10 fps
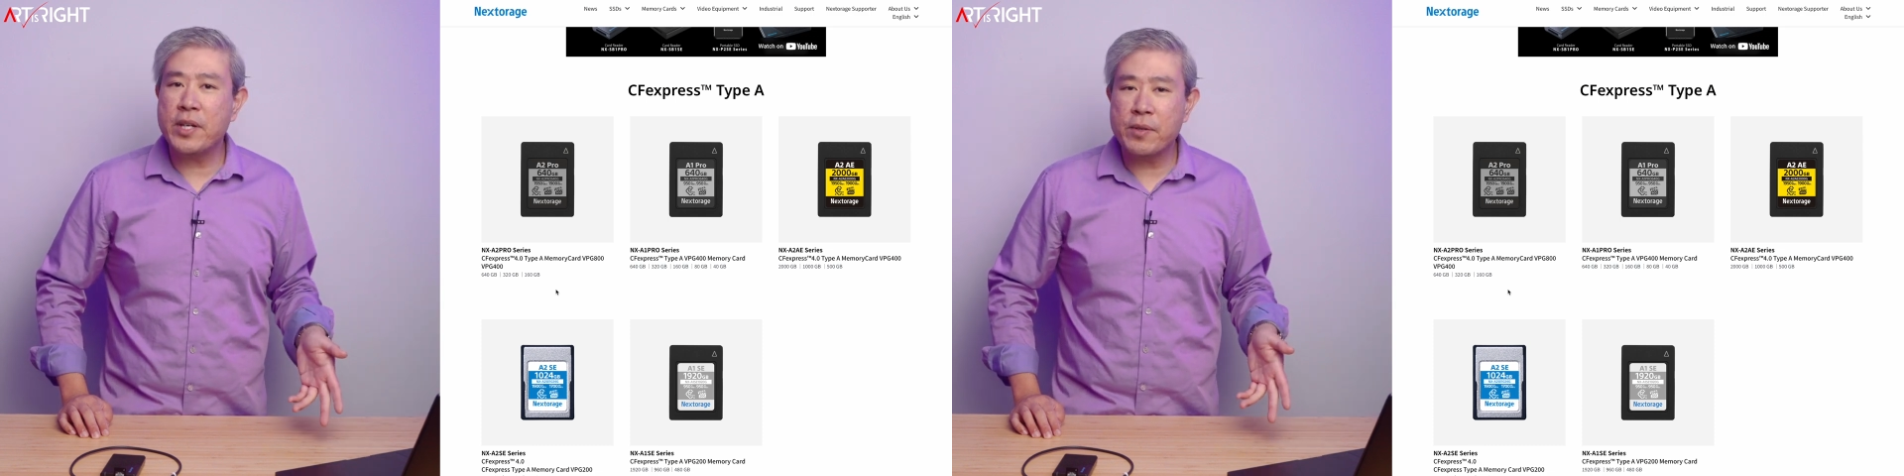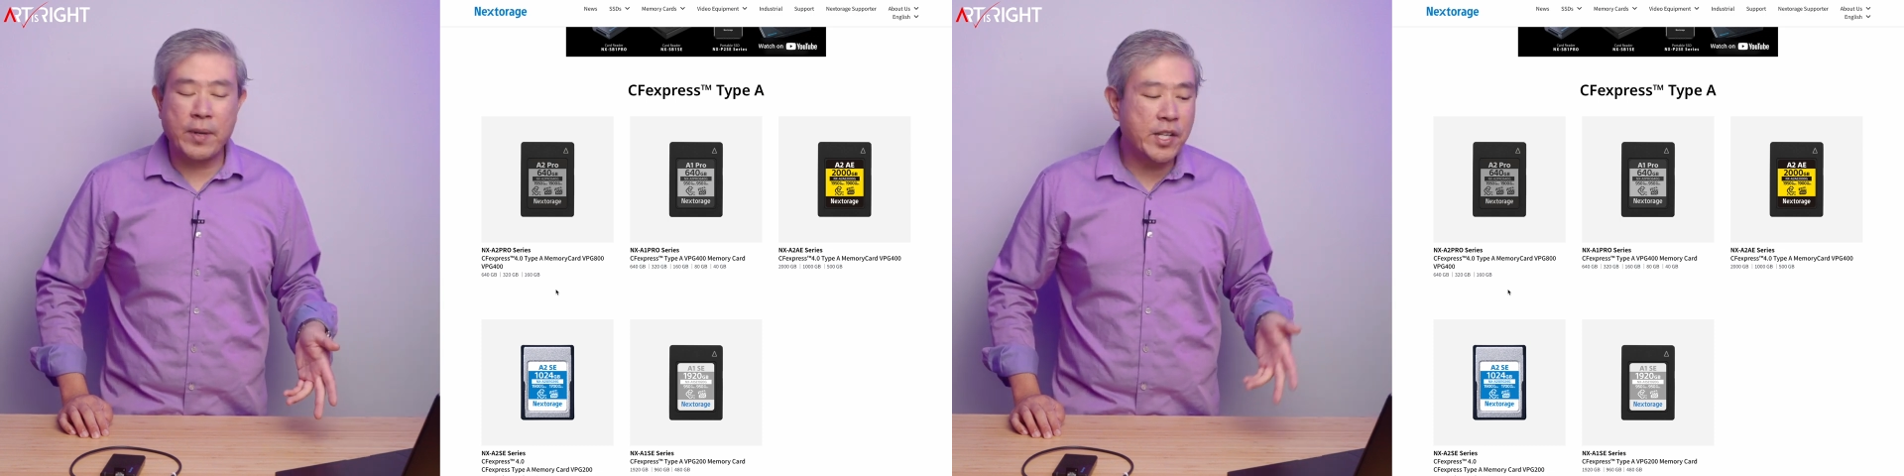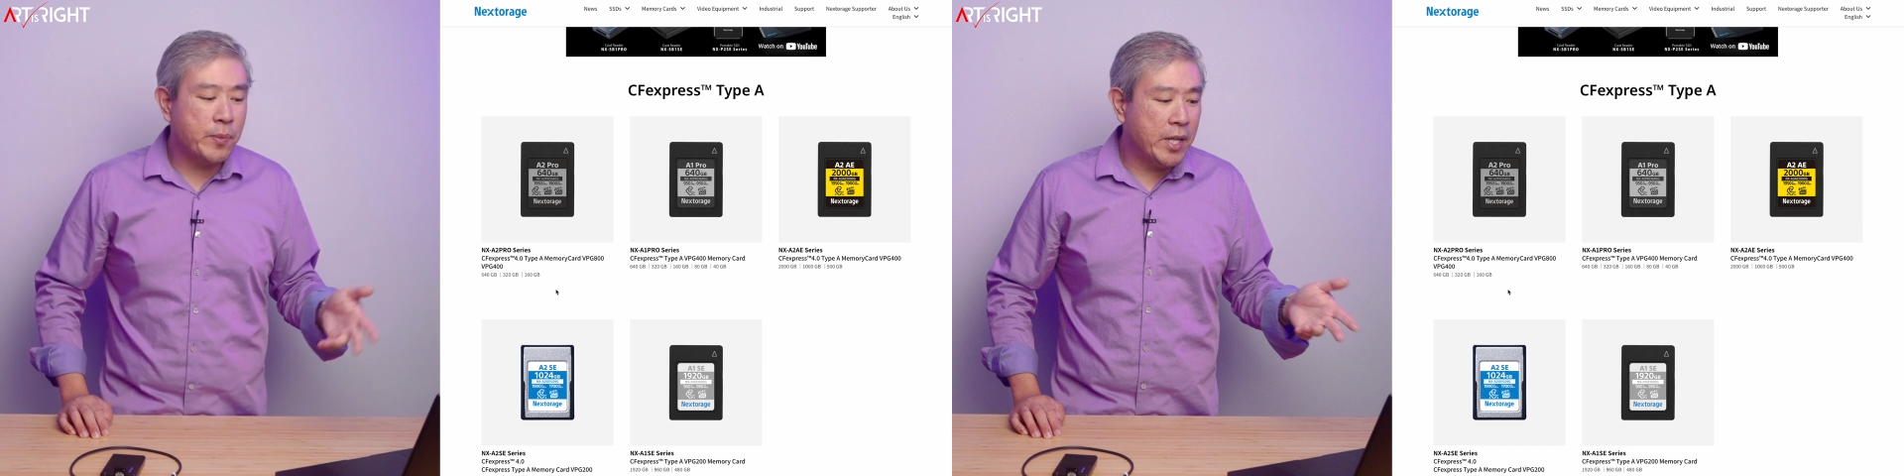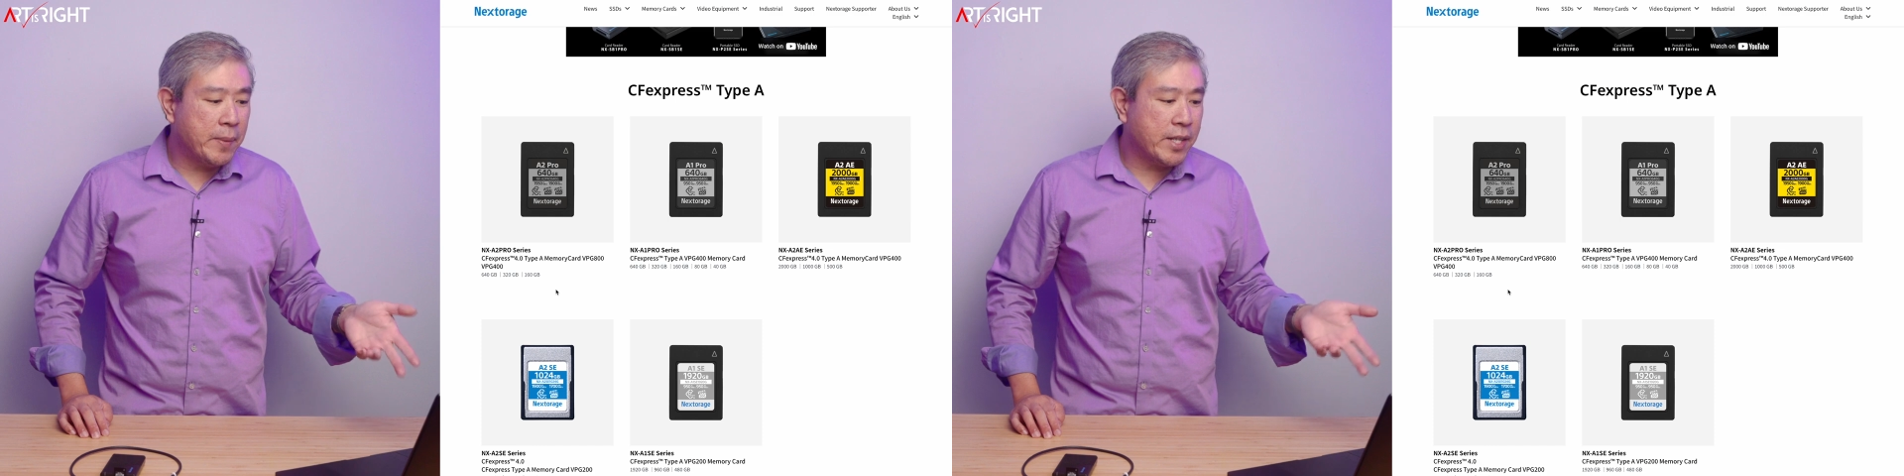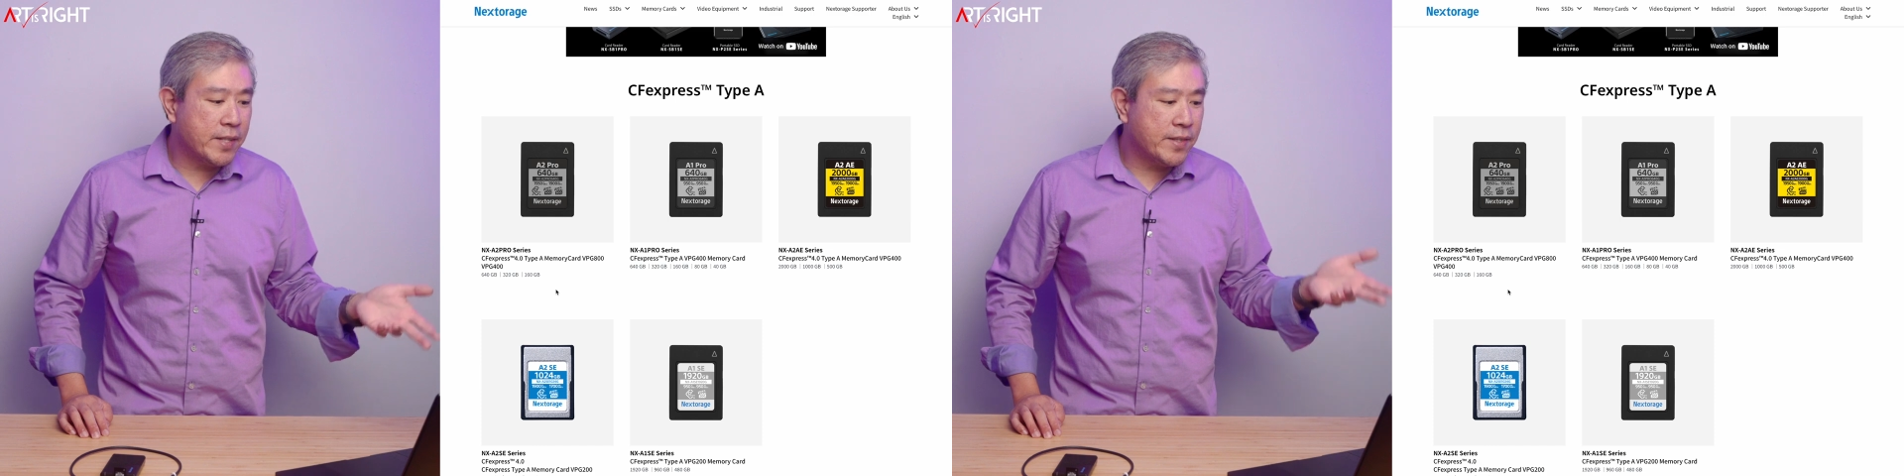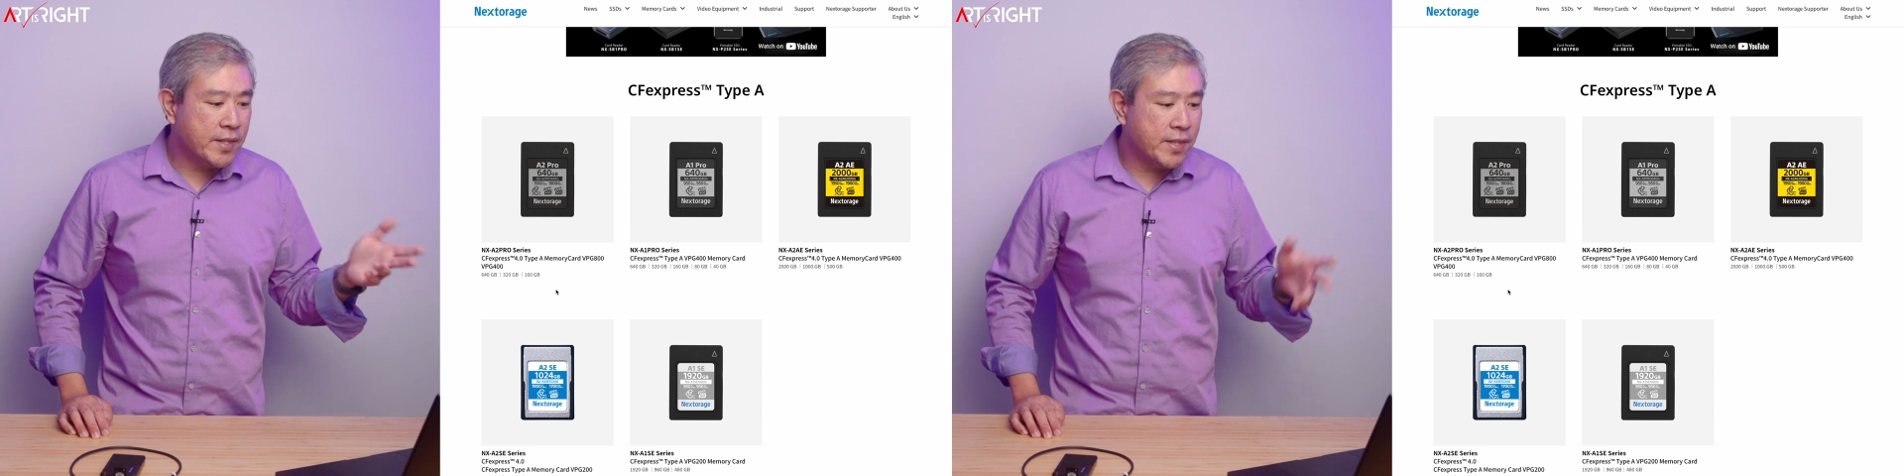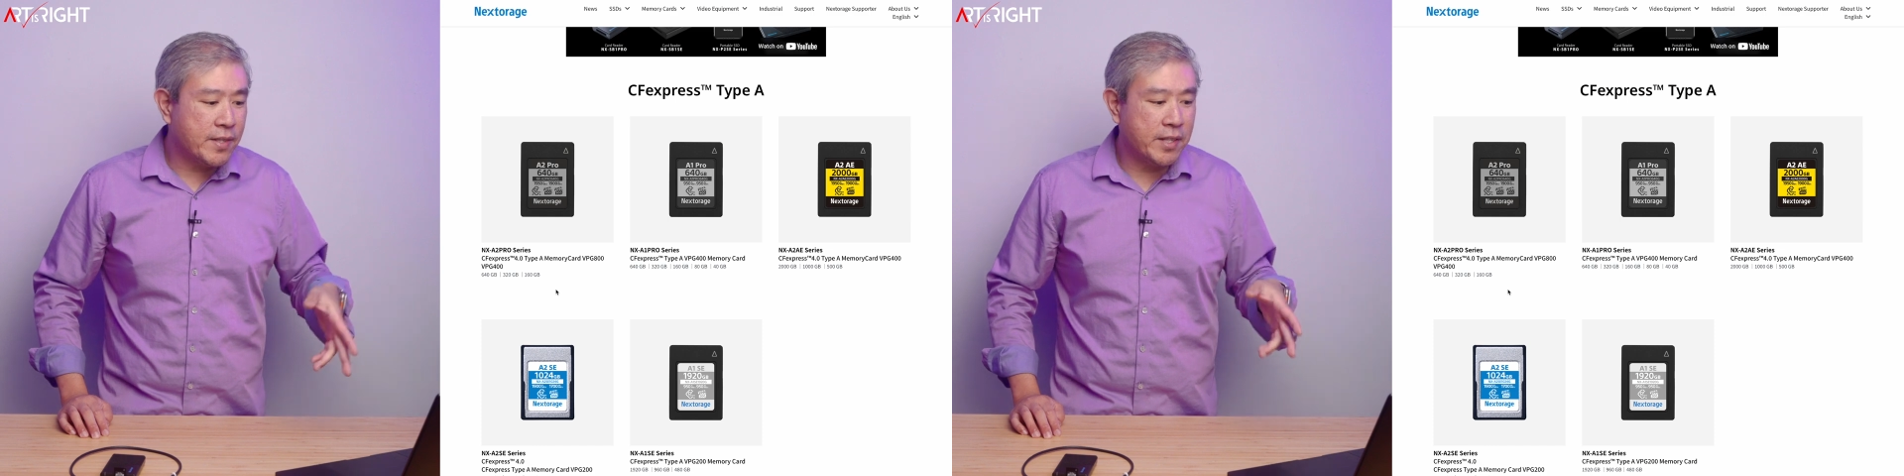read and write speed because this is